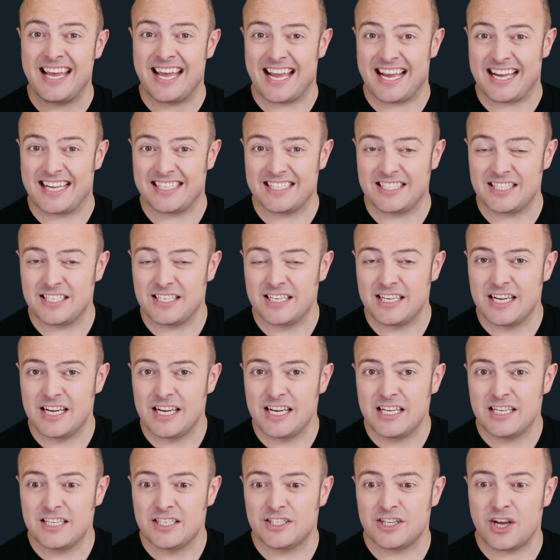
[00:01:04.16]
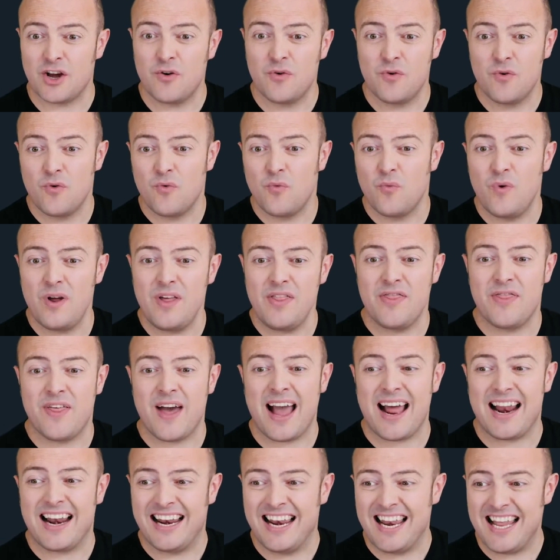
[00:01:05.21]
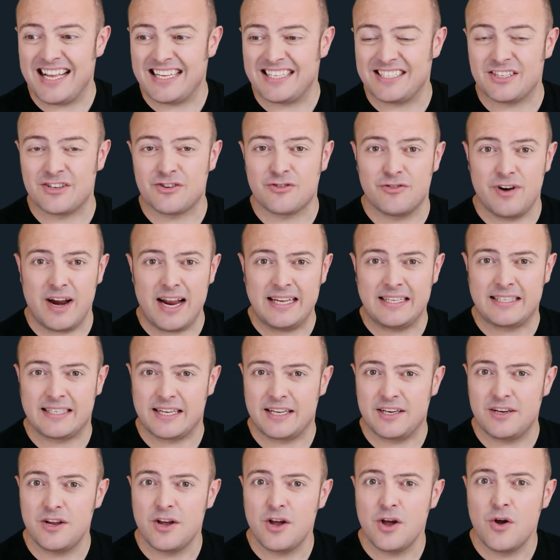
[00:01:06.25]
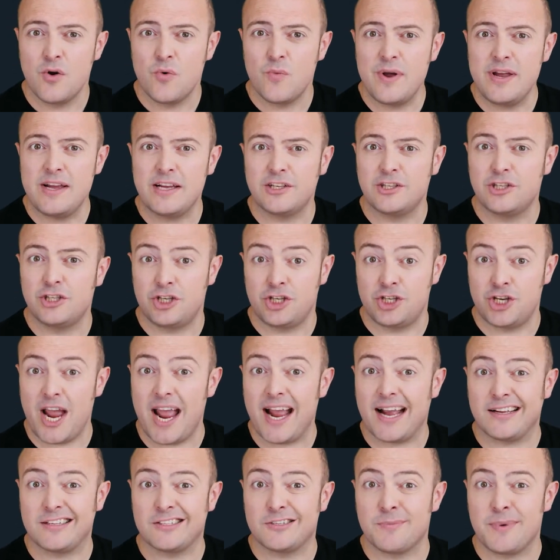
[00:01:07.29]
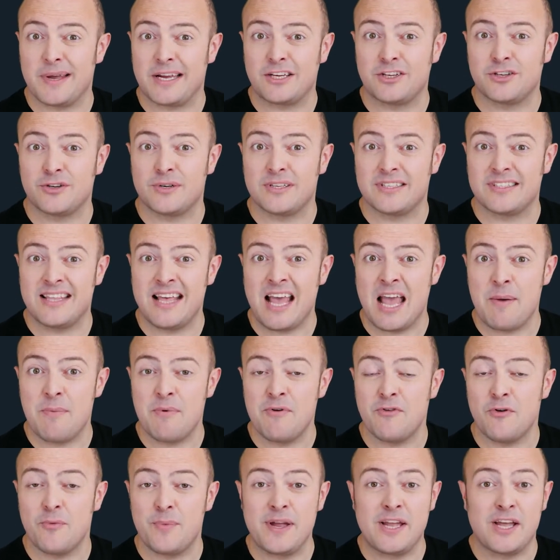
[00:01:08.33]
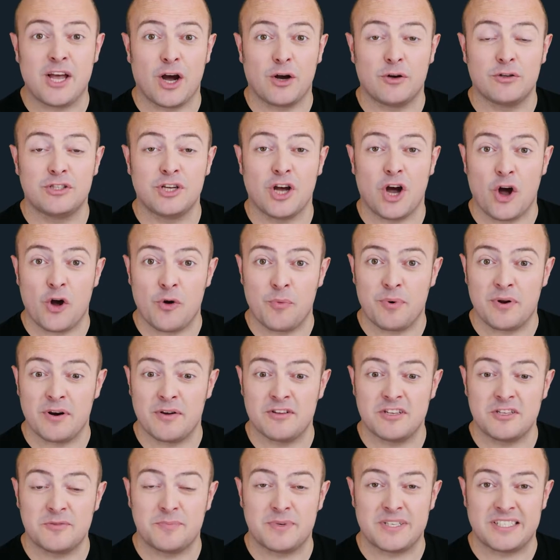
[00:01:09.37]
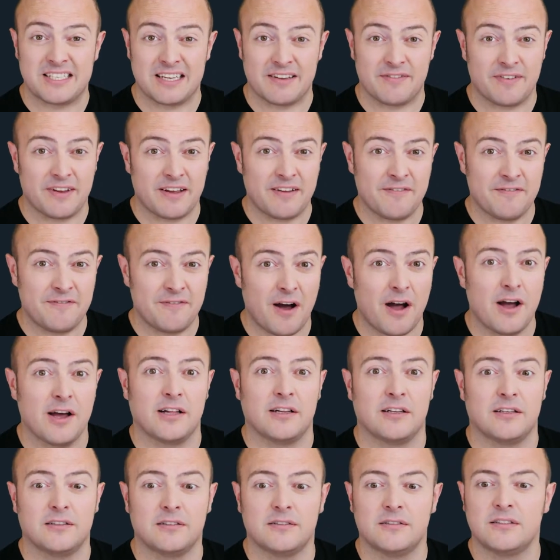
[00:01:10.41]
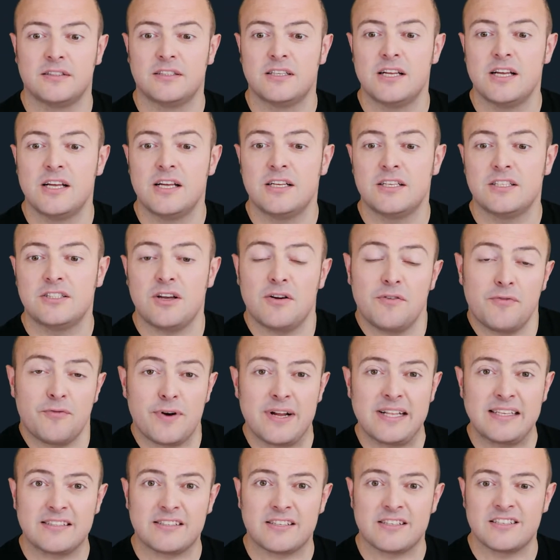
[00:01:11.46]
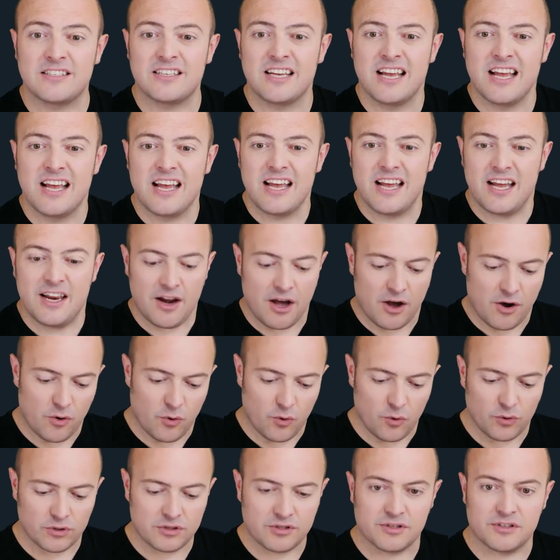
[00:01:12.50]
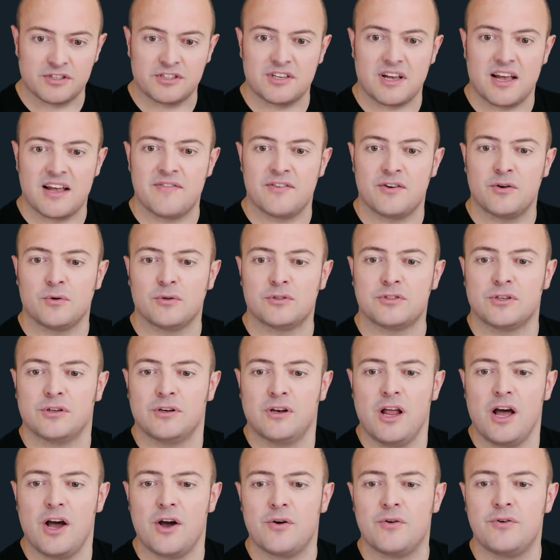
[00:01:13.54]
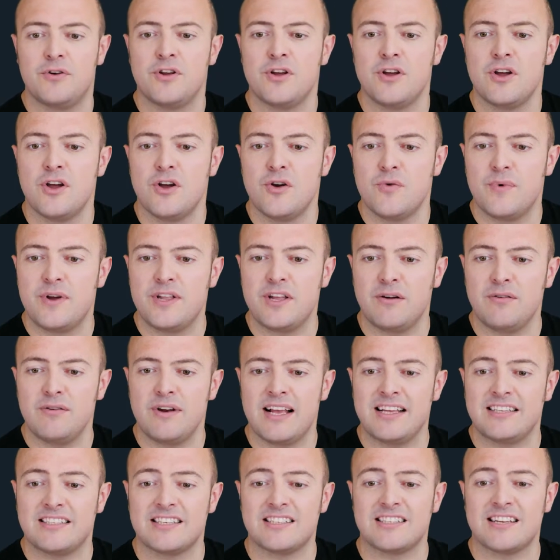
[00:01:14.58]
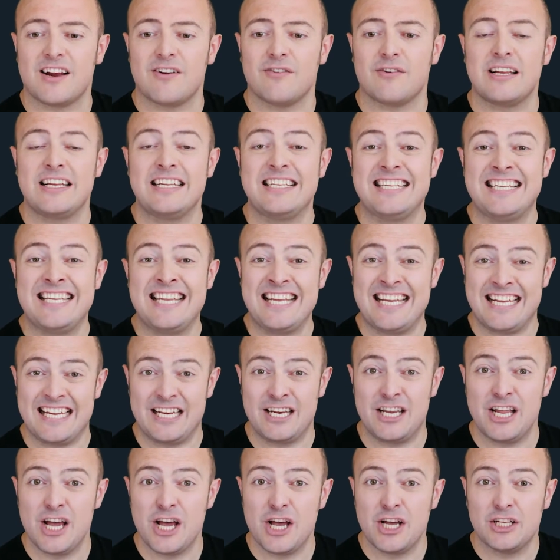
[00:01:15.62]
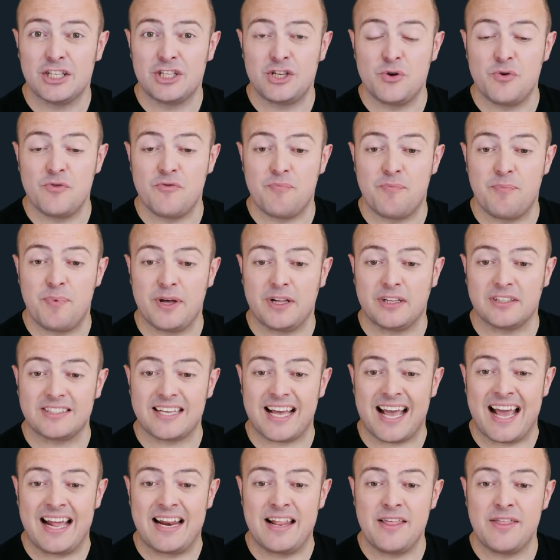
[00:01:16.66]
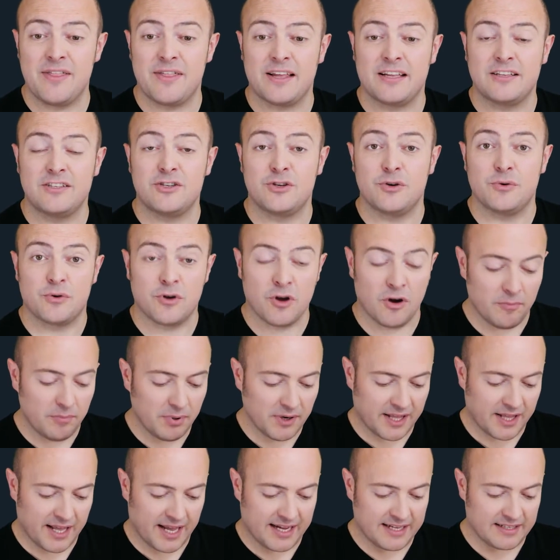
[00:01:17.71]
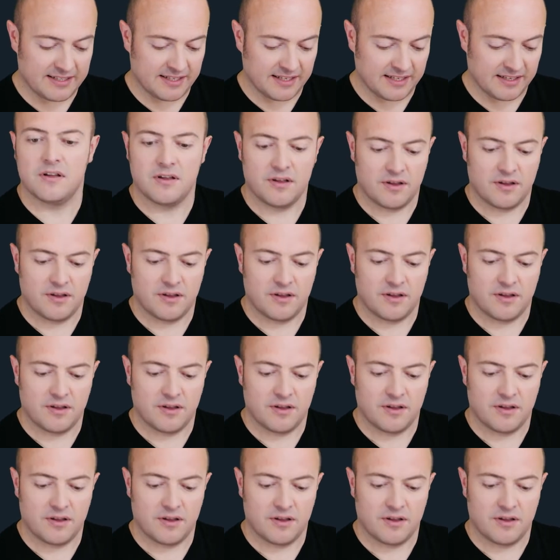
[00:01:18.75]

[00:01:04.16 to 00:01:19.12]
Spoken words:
is. So with that list created, we could check to make sure it's there before we go to open a specific file. So for instance, in our autosave and autoload, we don't necessarily need to have built anything too complicated.